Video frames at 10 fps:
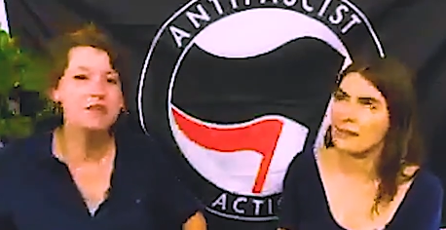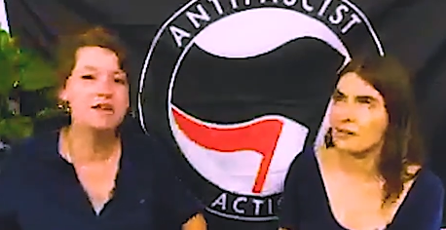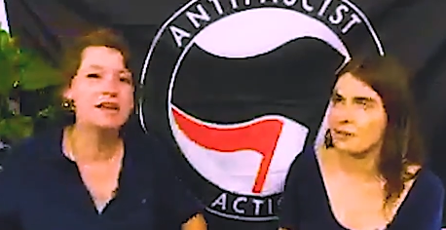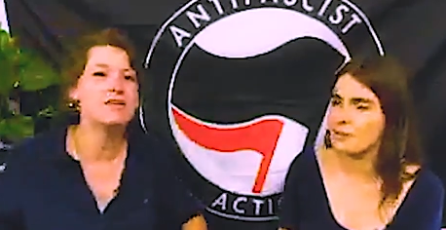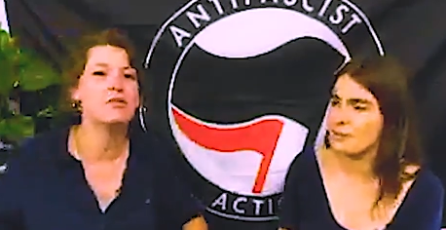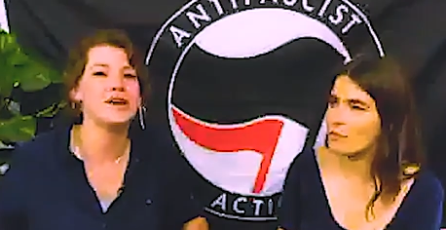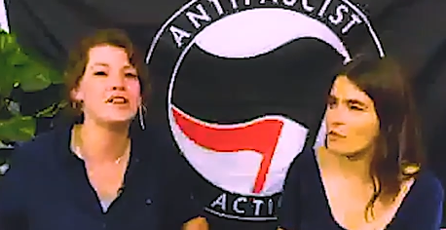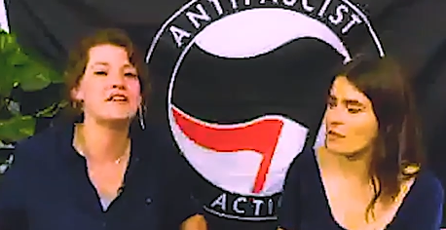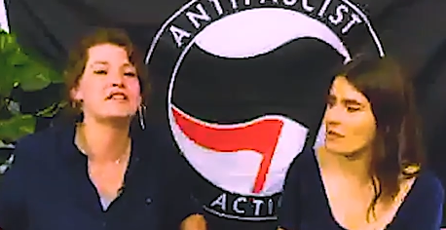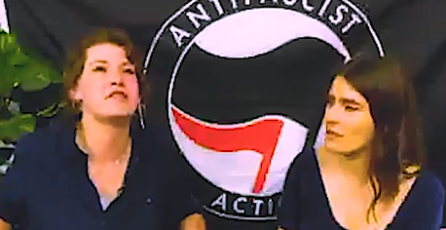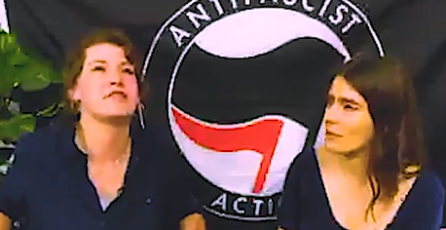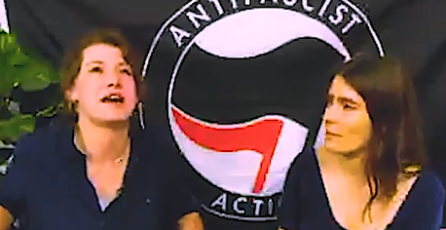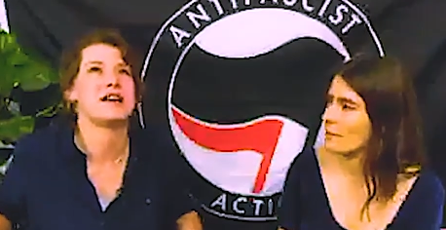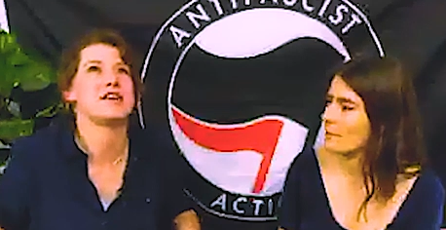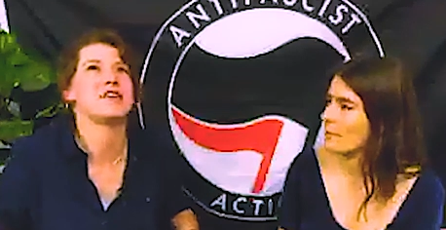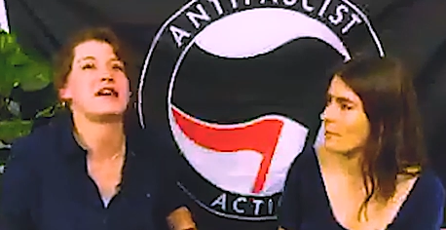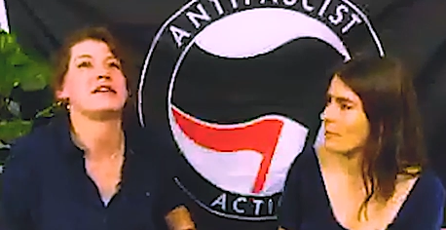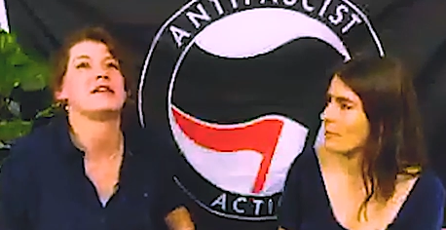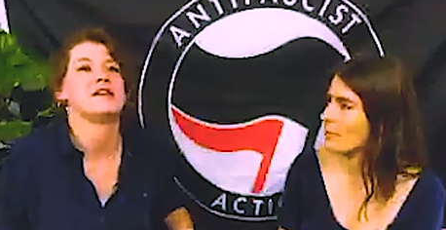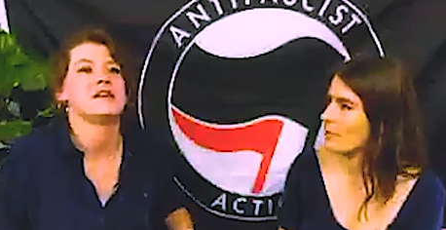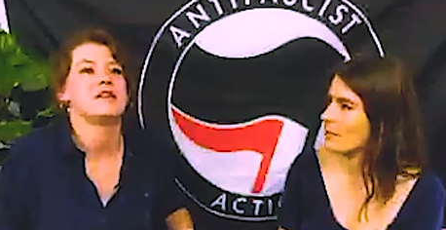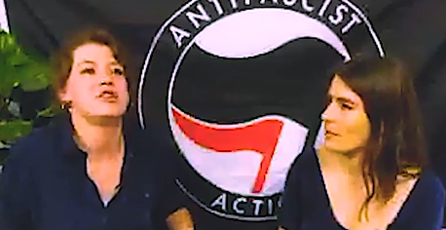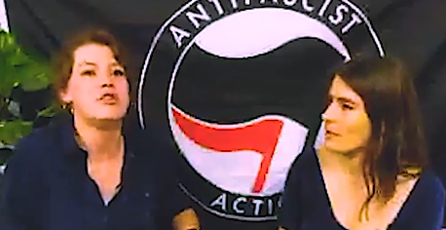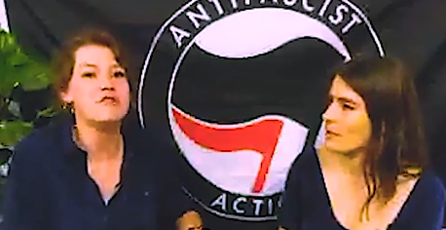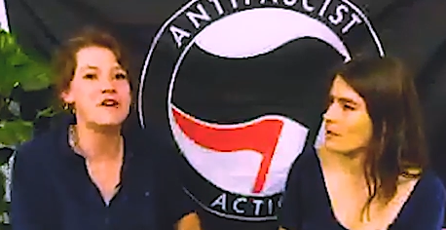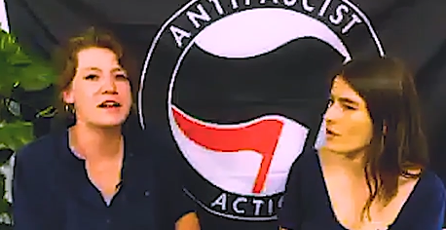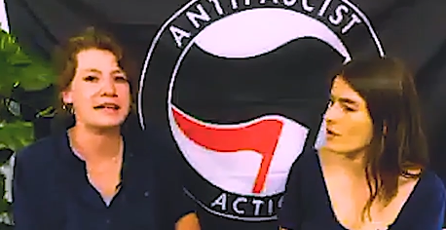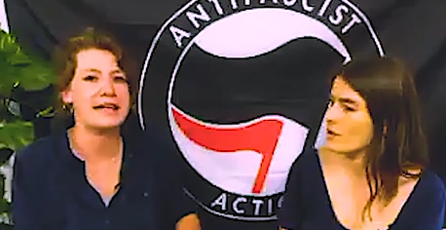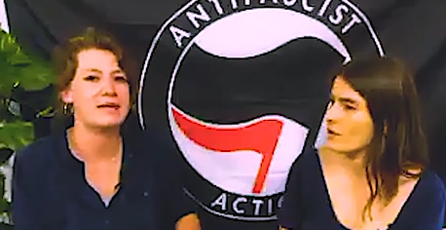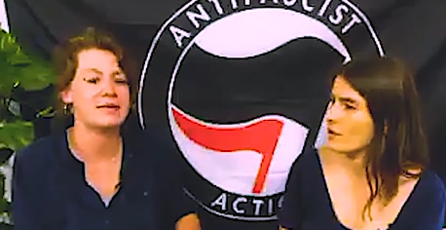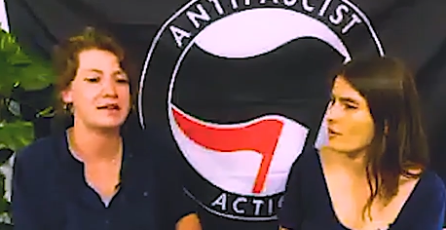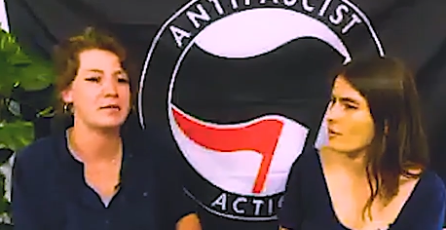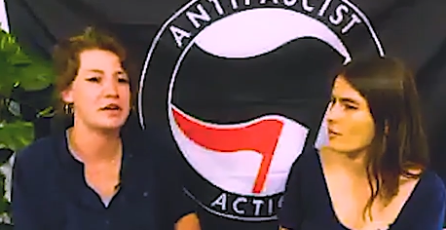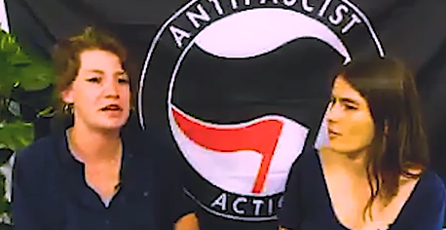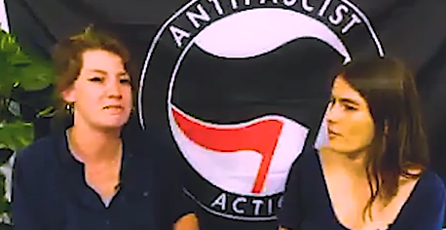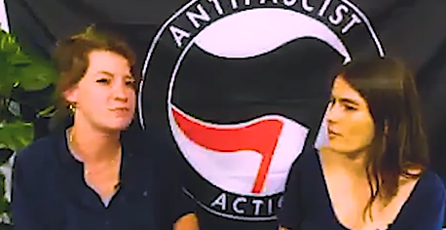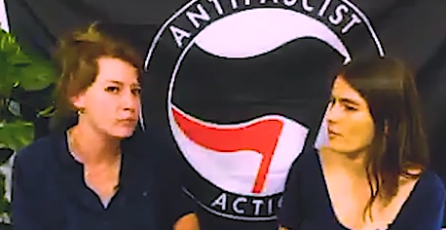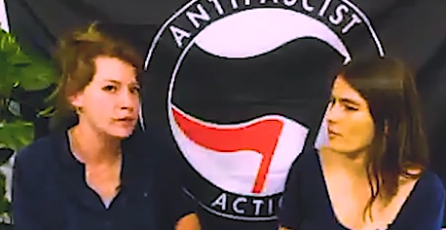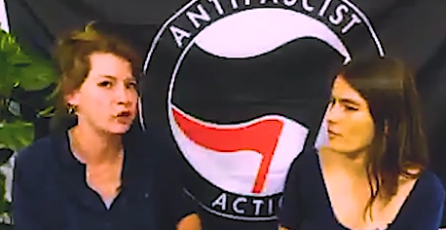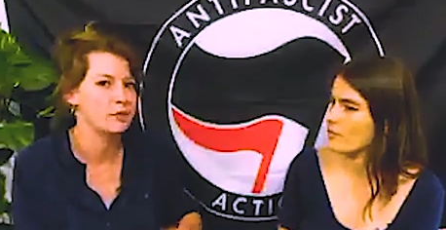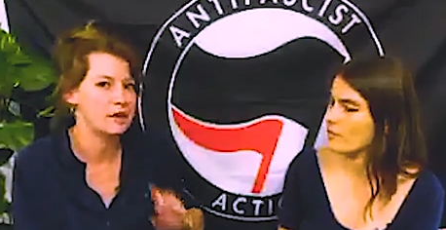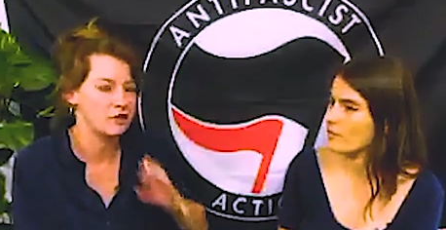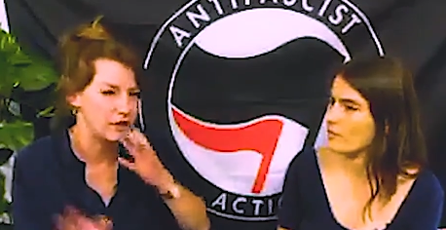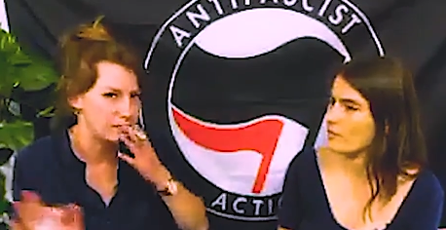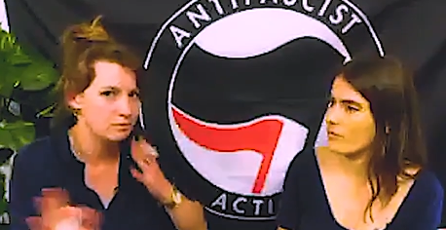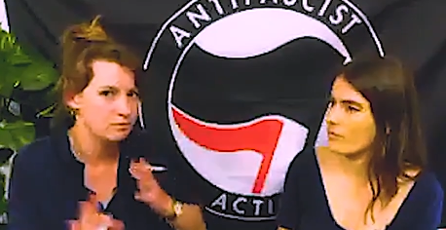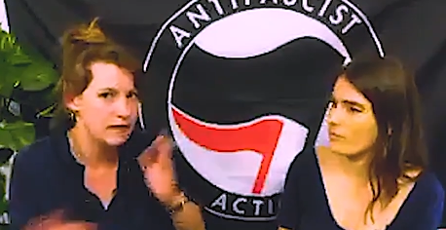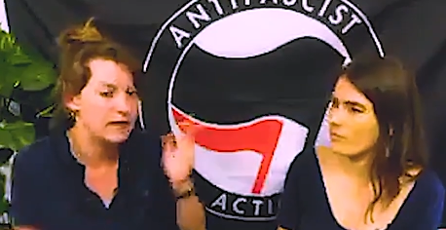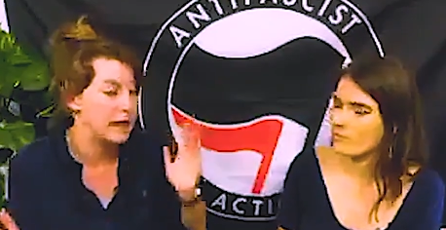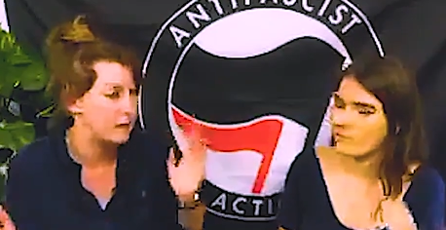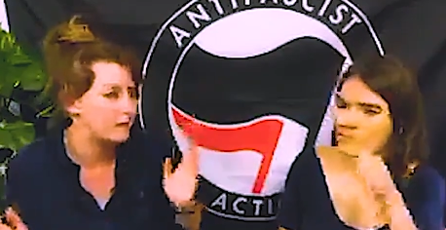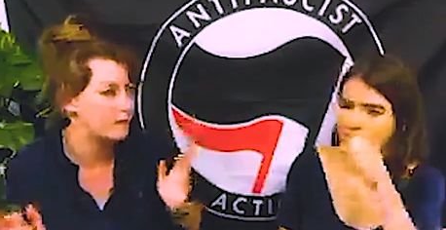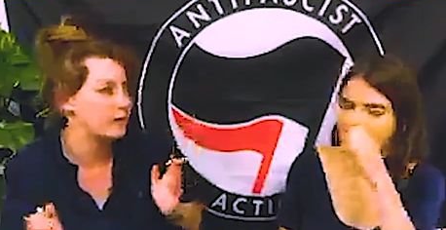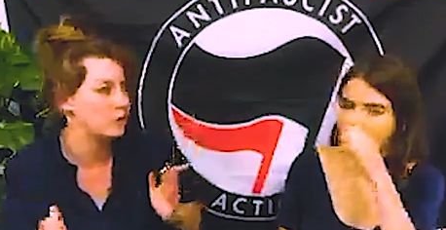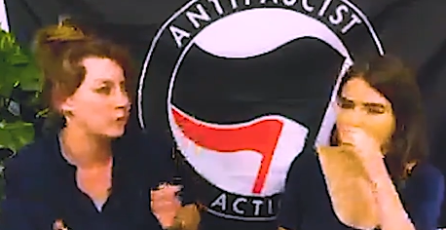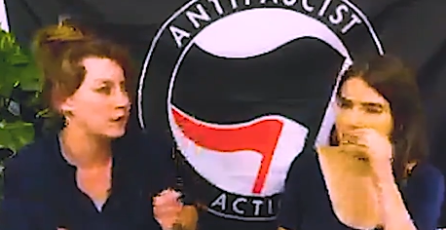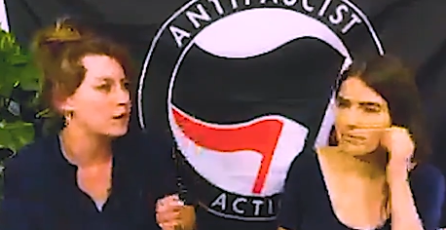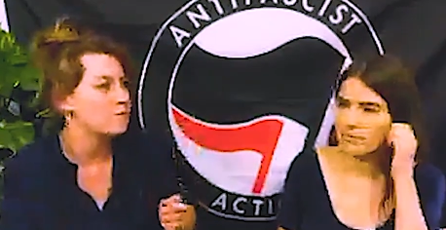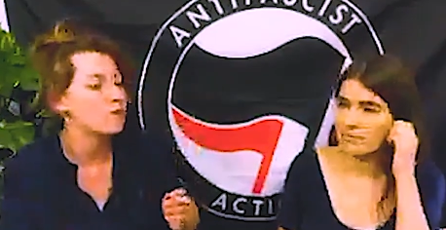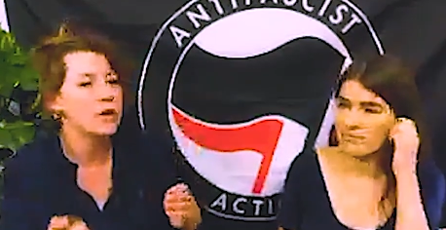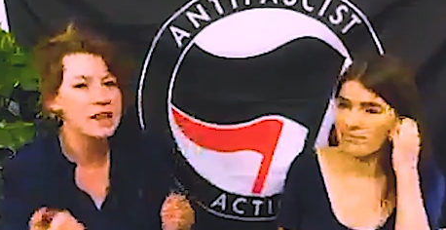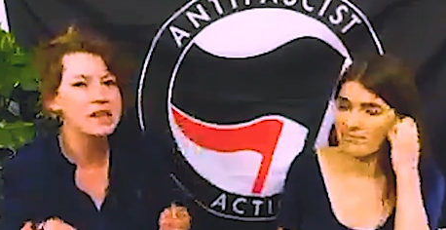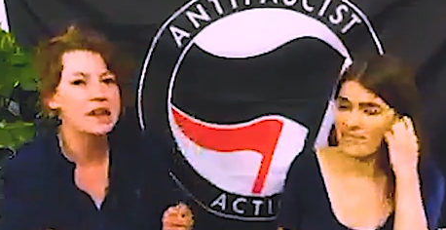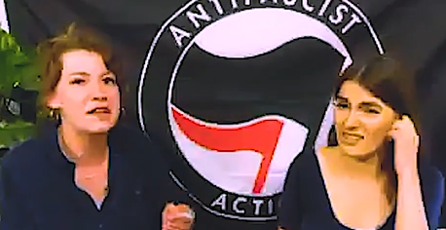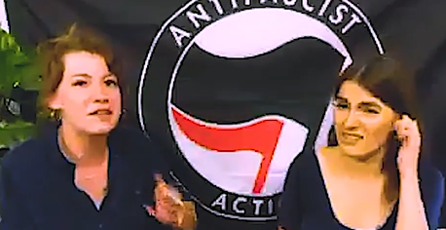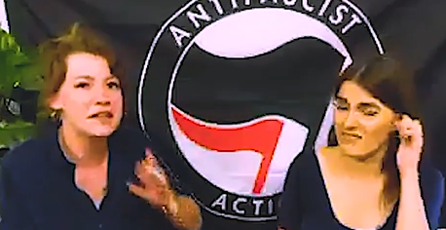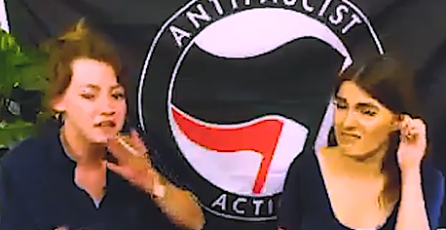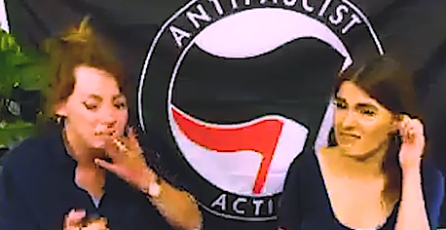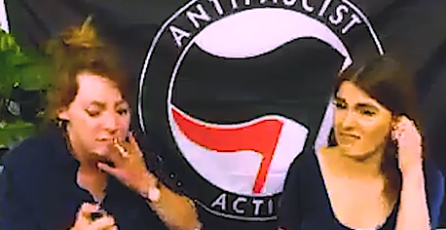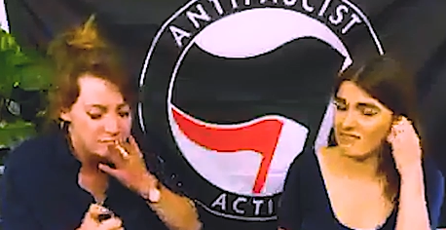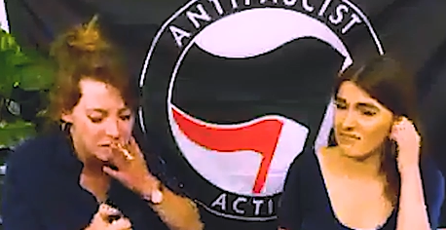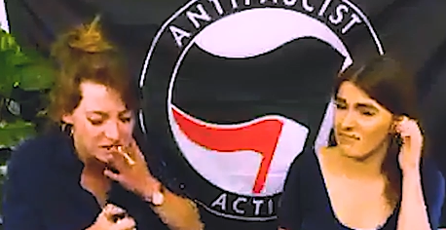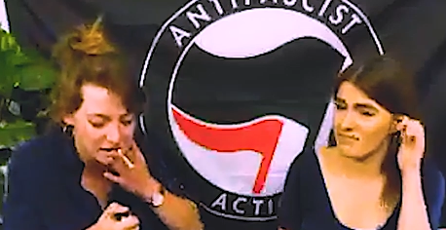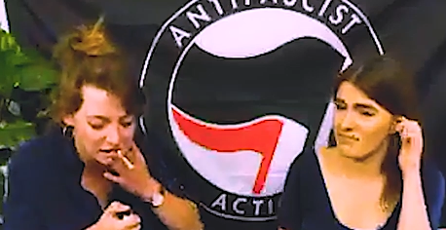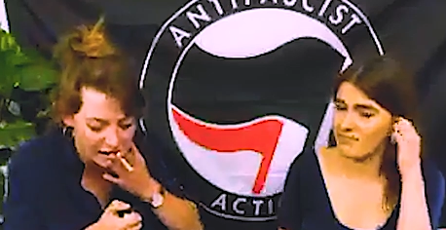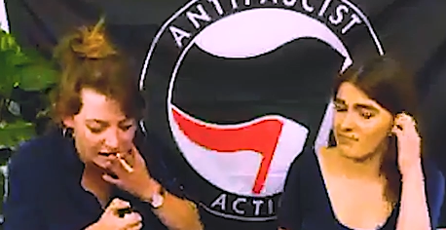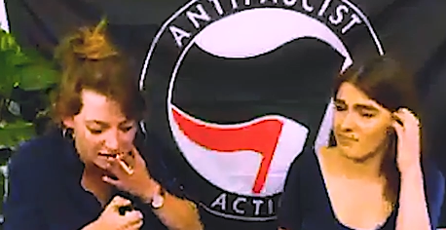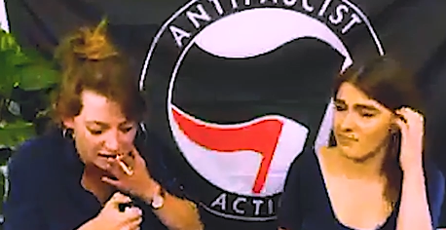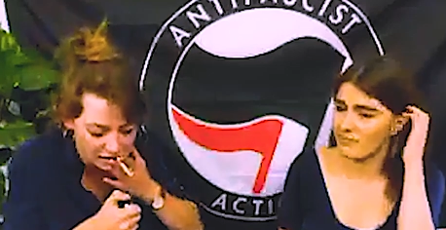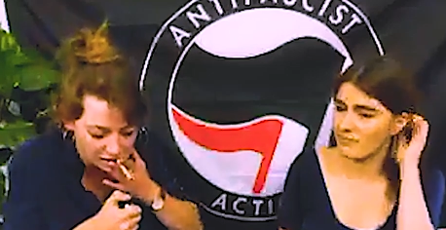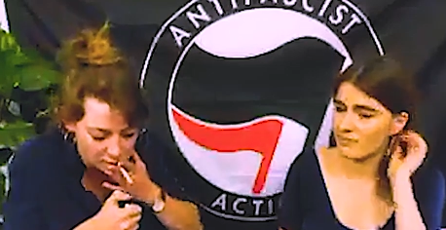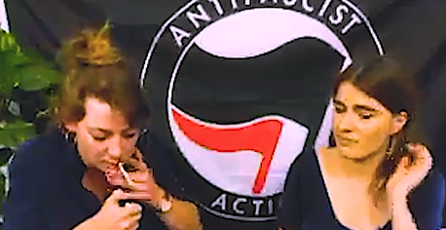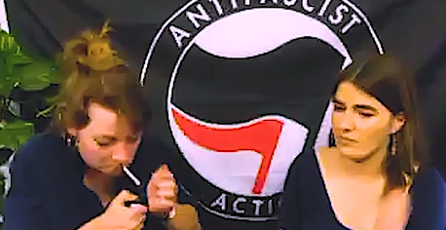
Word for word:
Speaker 1: like one of the things that you can okay, your first lay with someone is probably not gonna be that great. Like it can be, but it cannot be. But one of the nice things when you've just had sex is to